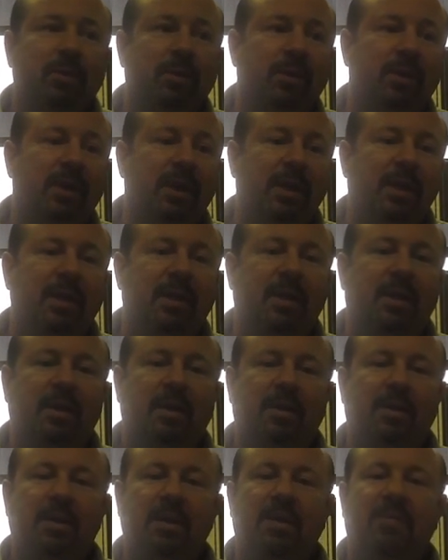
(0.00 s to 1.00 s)
or
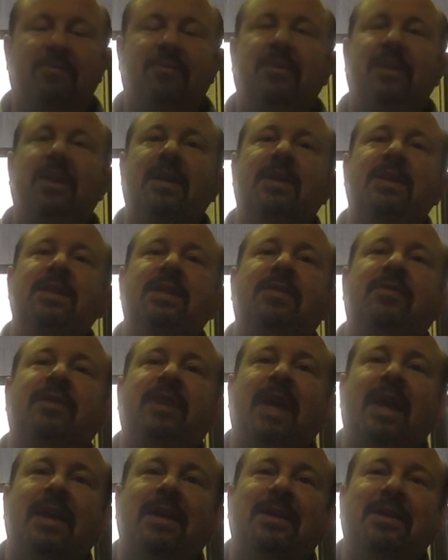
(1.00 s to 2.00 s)
a fee and
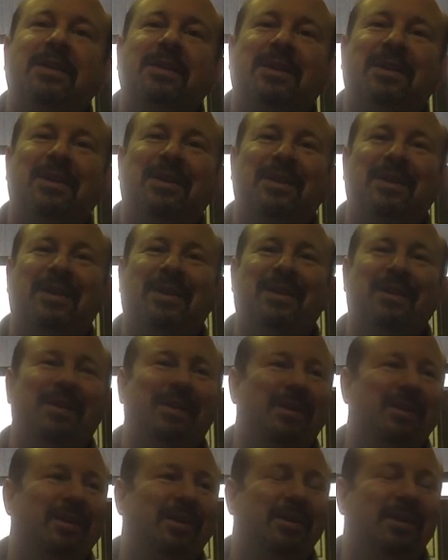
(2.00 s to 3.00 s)
dividend
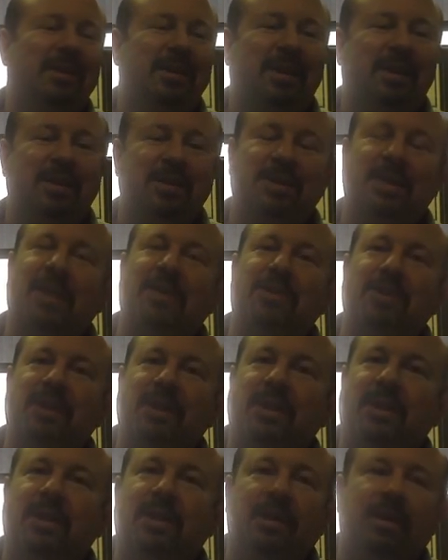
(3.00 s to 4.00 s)
that is
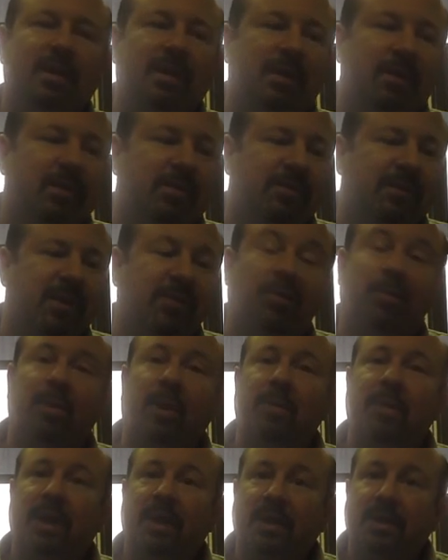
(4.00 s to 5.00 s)
actually favored
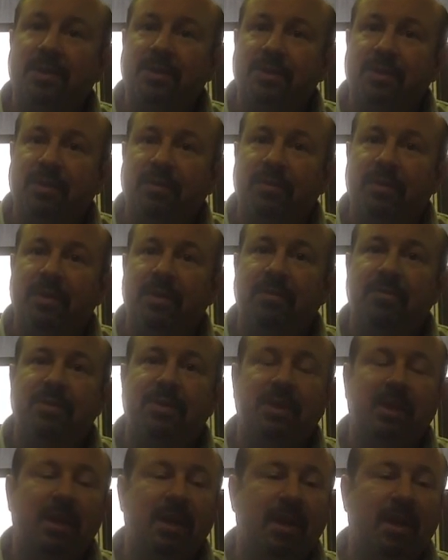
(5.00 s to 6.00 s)
by many
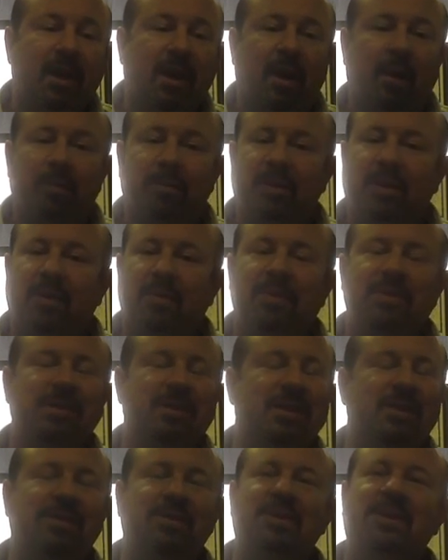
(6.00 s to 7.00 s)
conservatives,
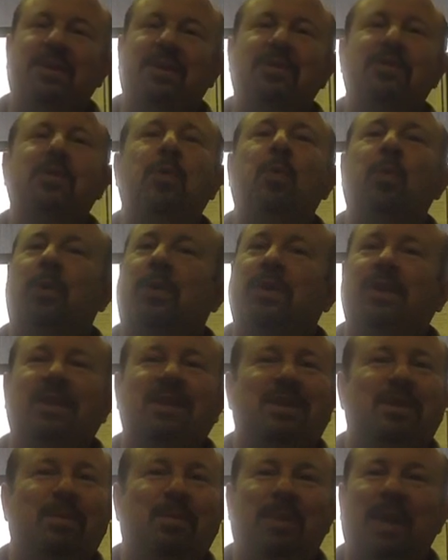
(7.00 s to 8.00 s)
there's a
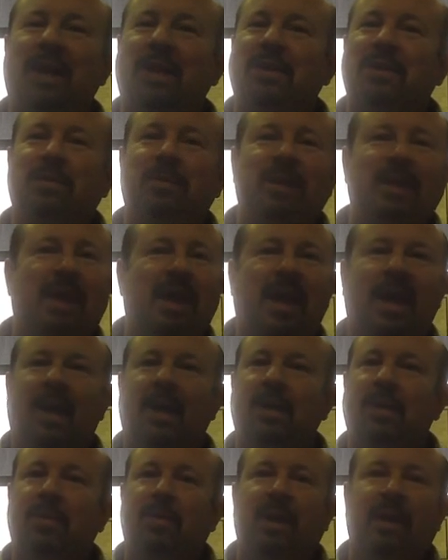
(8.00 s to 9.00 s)
worthy debate to be
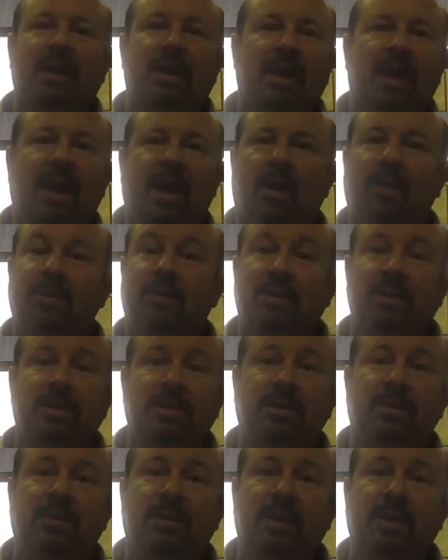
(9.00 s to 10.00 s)
had about how to
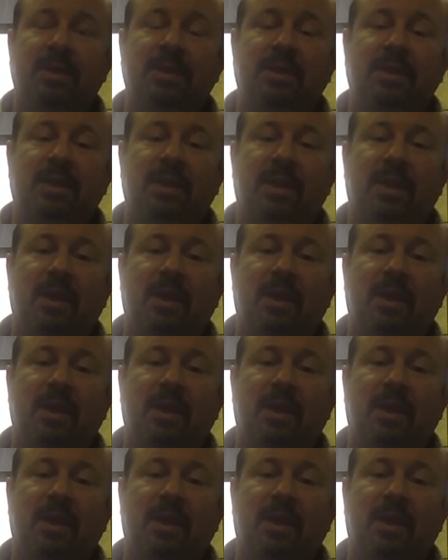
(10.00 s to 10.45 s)
do this.